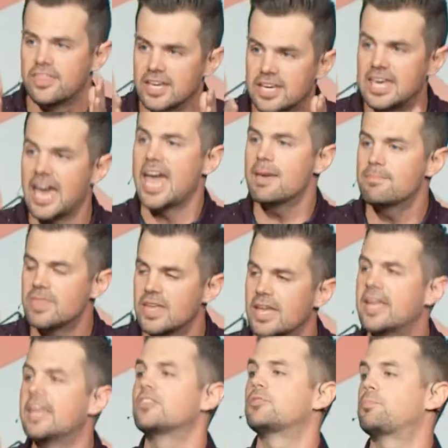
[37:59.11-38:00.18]
the game that
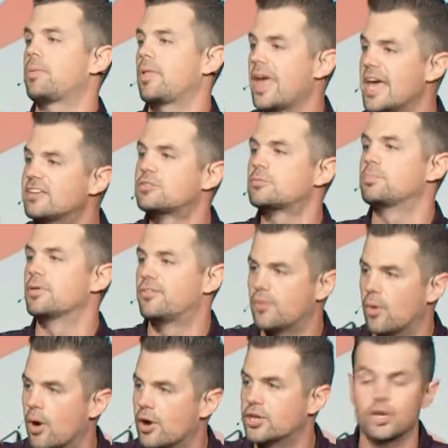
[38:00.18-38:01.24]
is placed
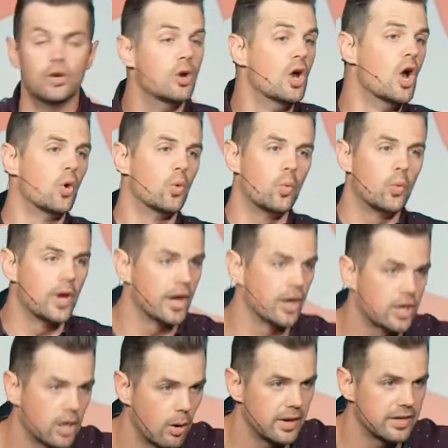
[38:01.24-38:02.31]
before you, we're
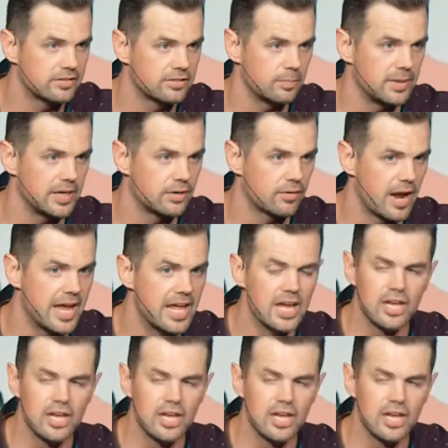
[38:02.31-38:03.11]
going to be great.